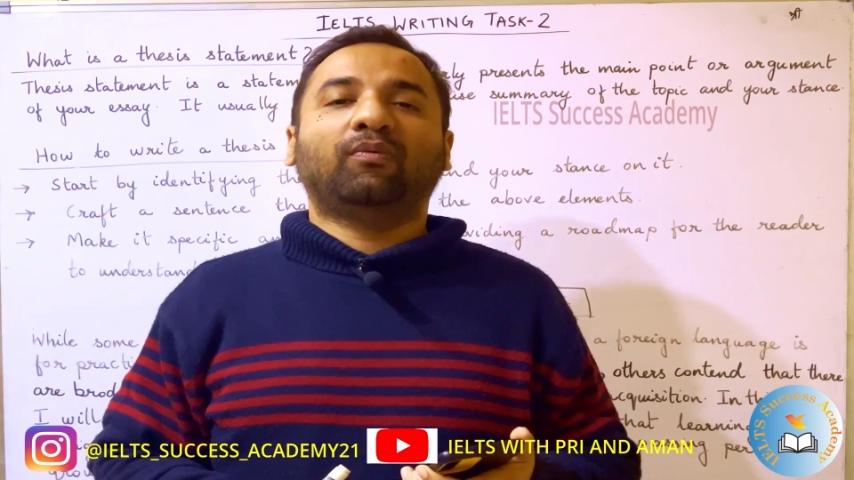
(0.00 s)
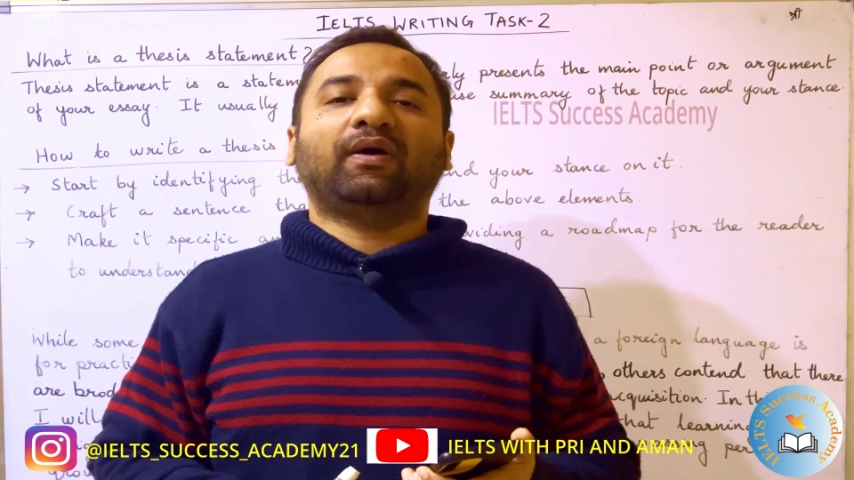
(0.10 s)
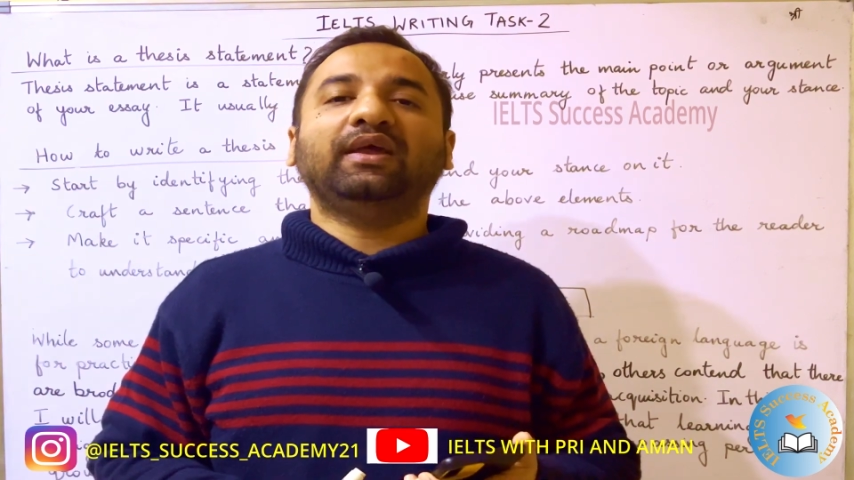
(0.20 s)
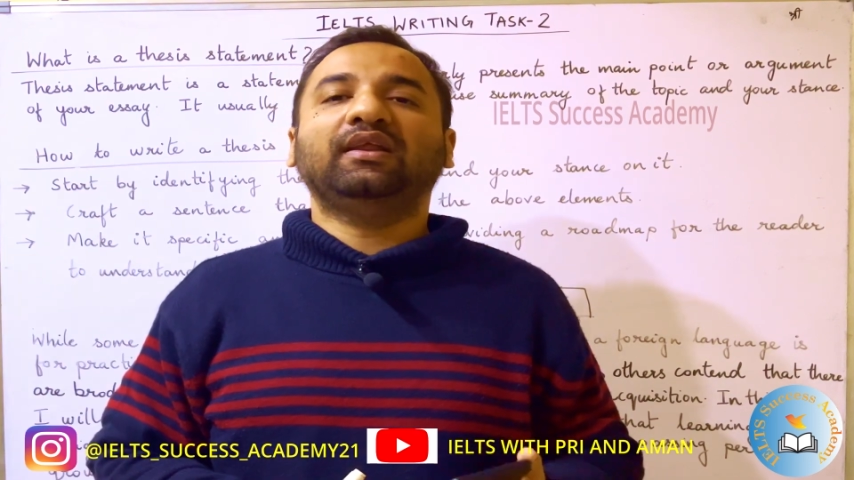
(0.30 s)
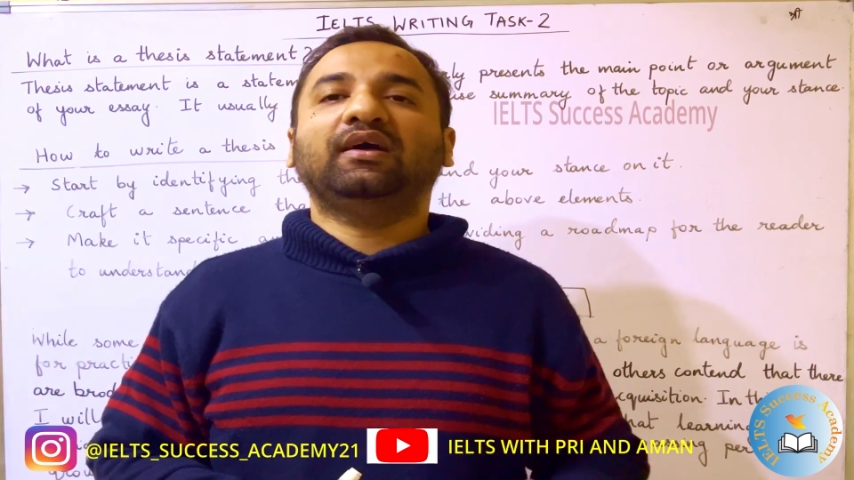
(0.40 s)

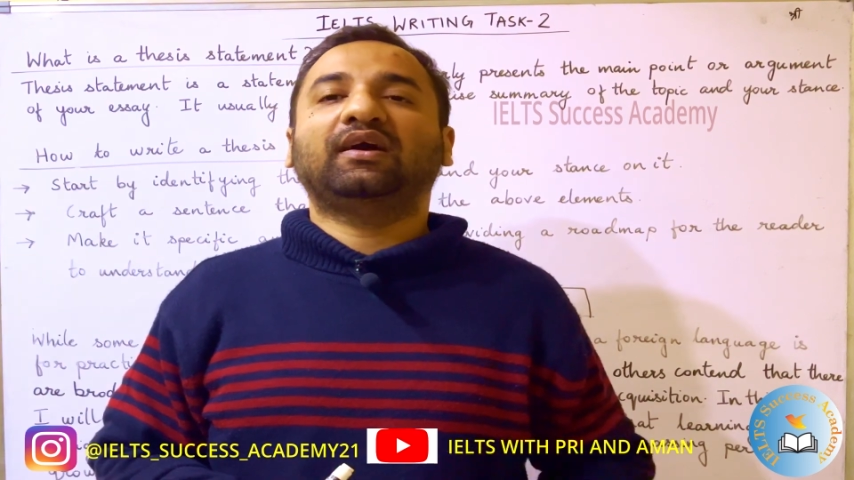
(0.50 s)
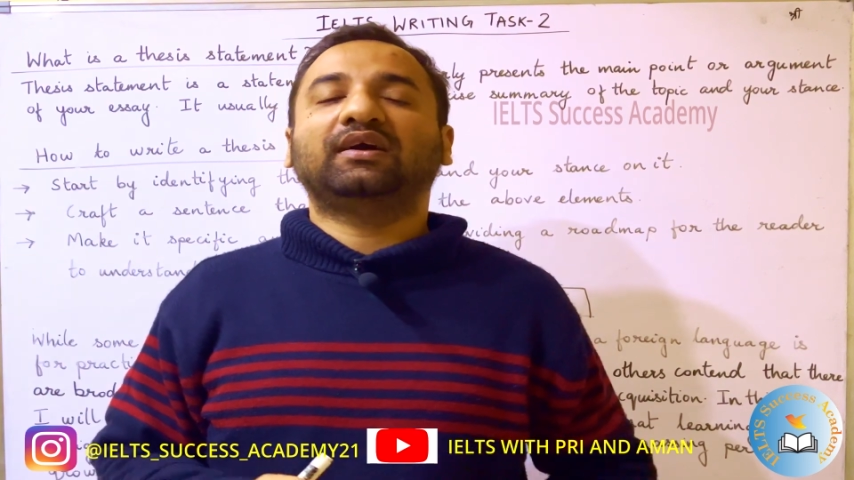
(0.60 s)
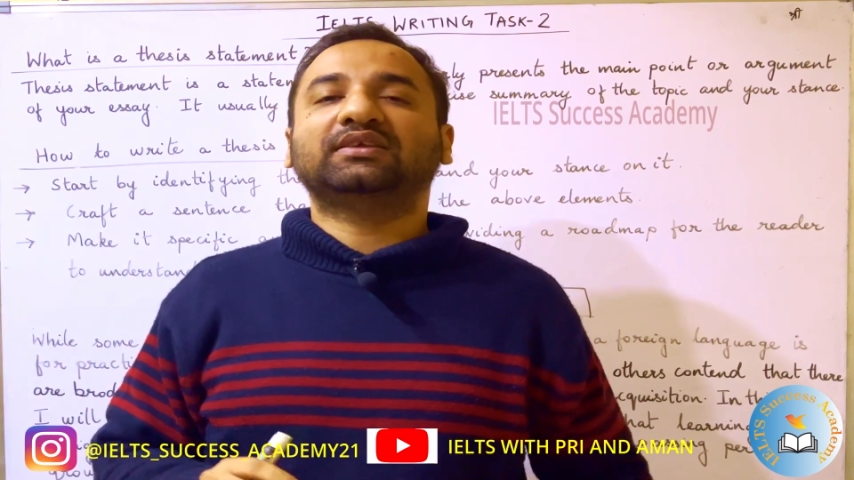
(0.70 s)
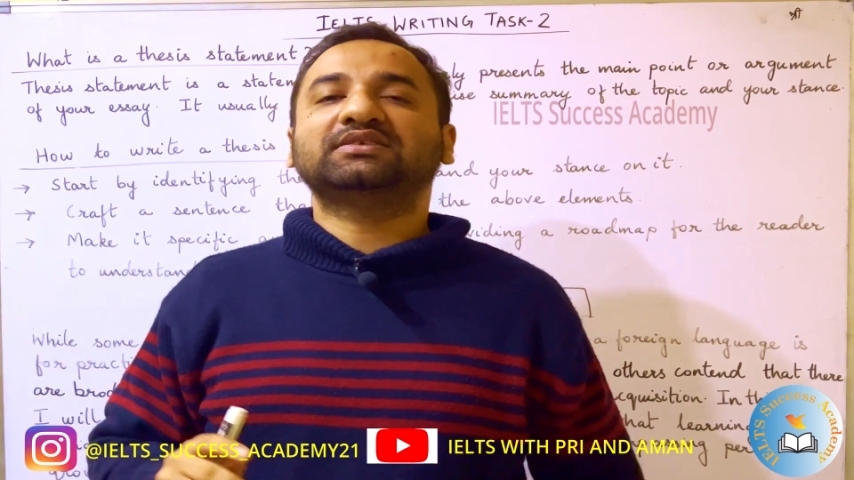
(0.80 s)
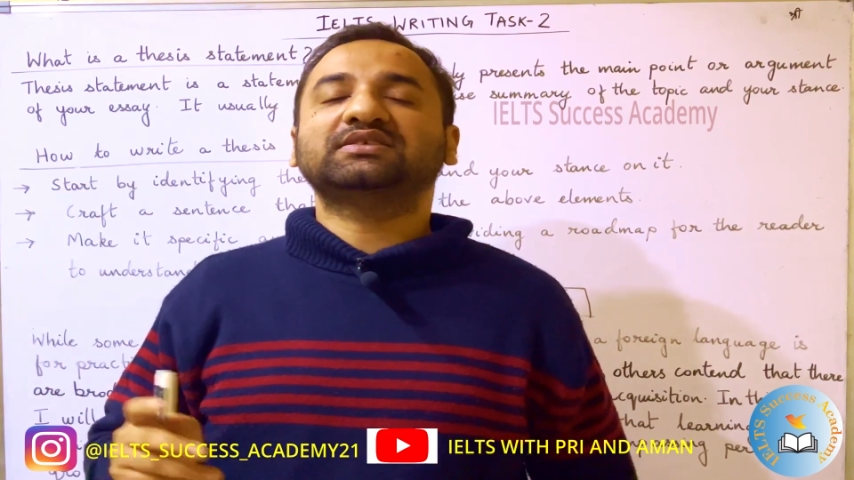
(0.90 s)
while
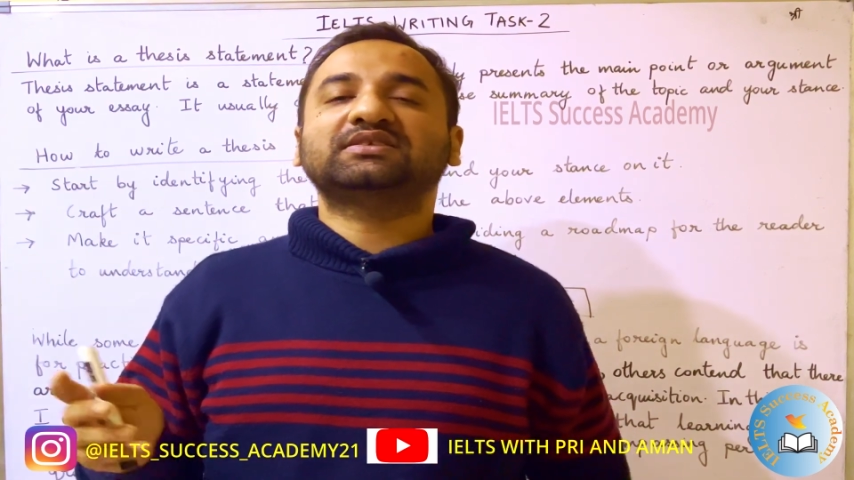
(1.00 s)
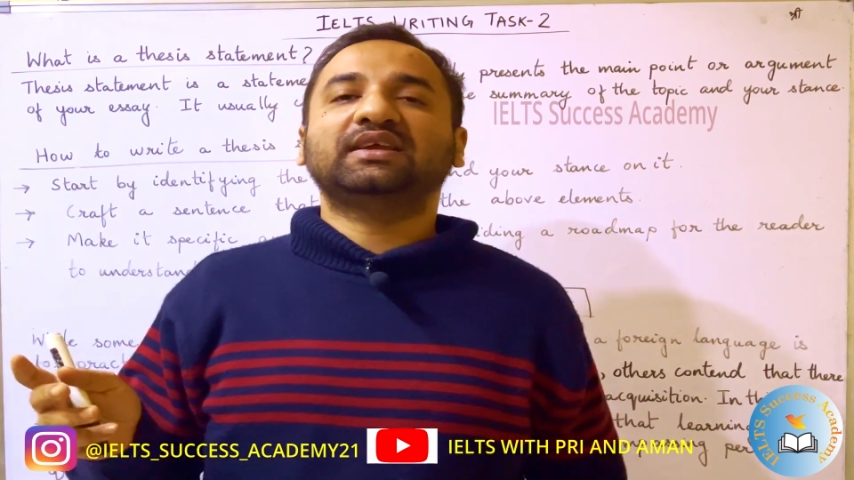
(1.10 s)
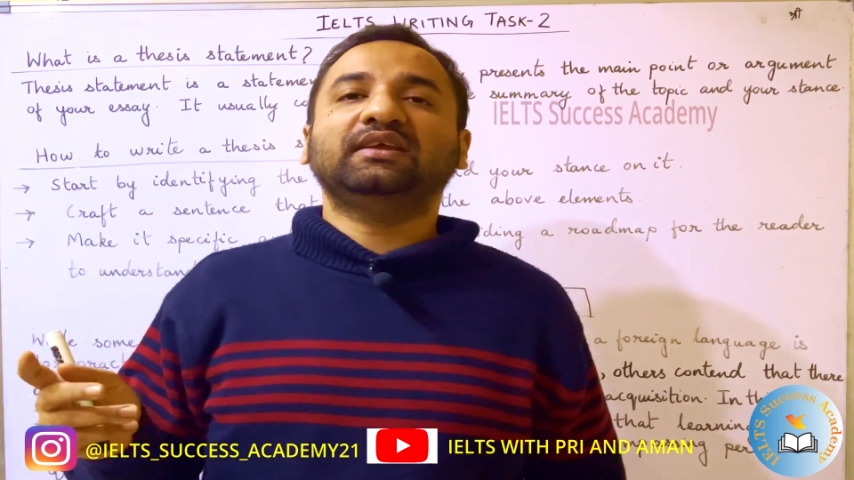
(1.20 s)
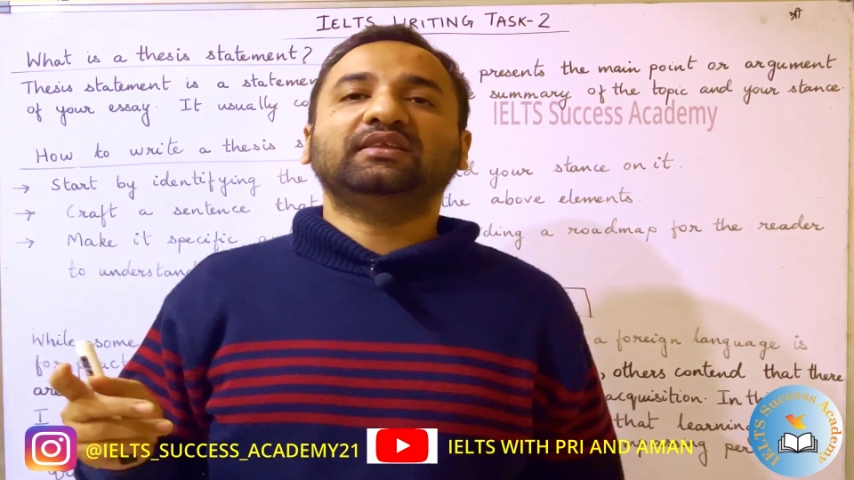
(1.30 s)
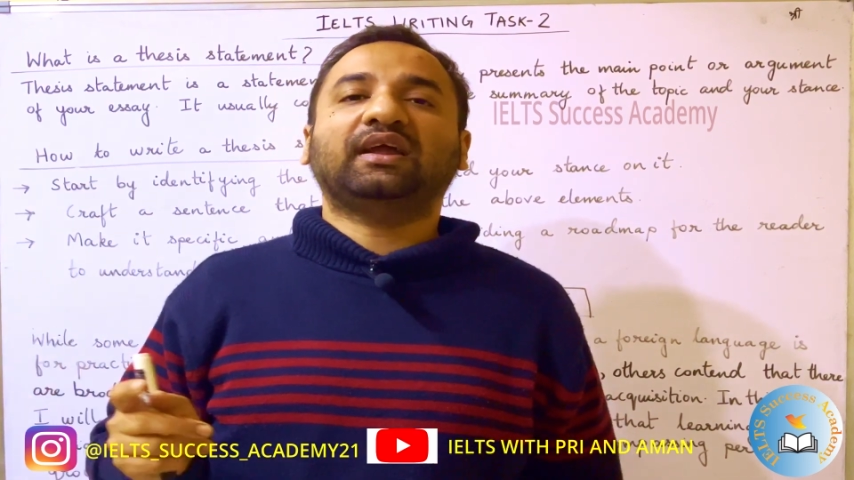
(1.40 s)
others are
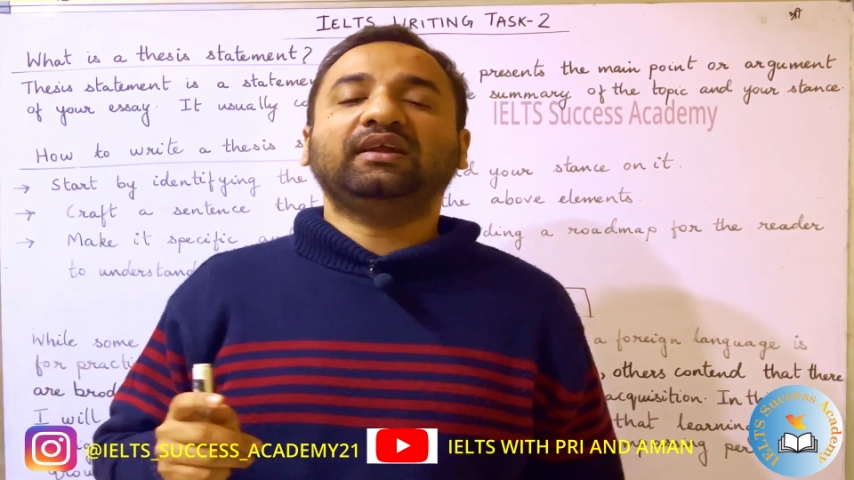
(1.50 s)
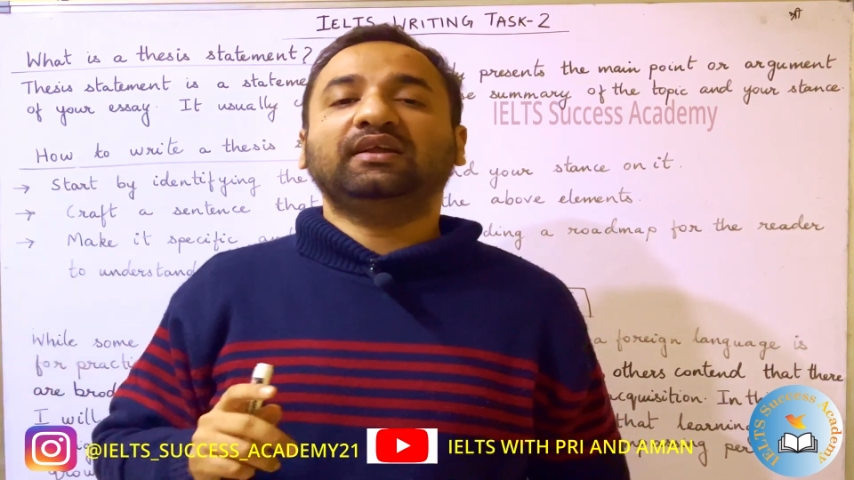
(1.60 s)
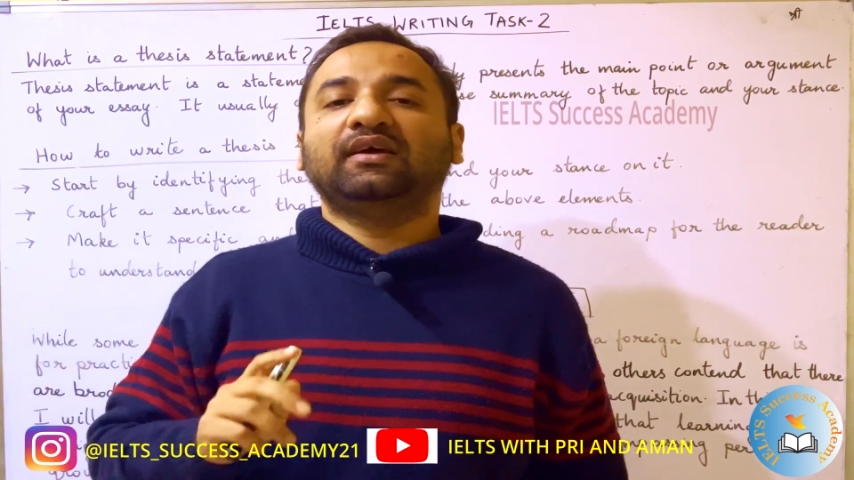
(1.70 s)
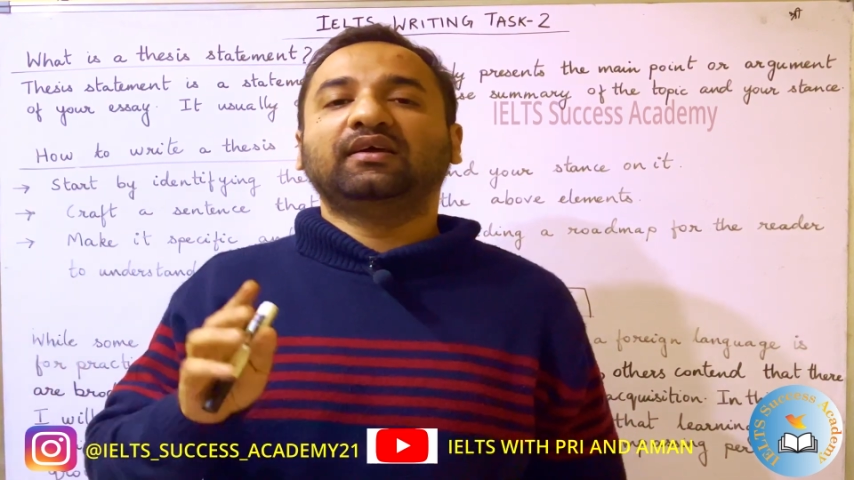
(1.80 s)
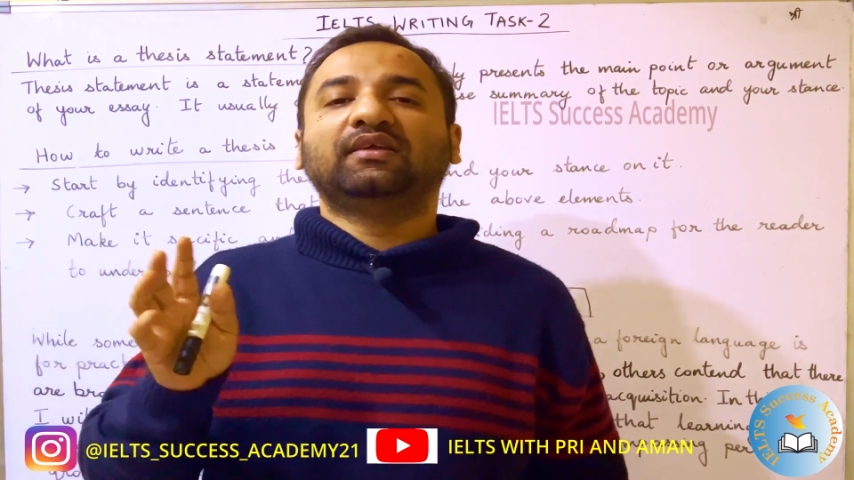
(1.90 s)
saying that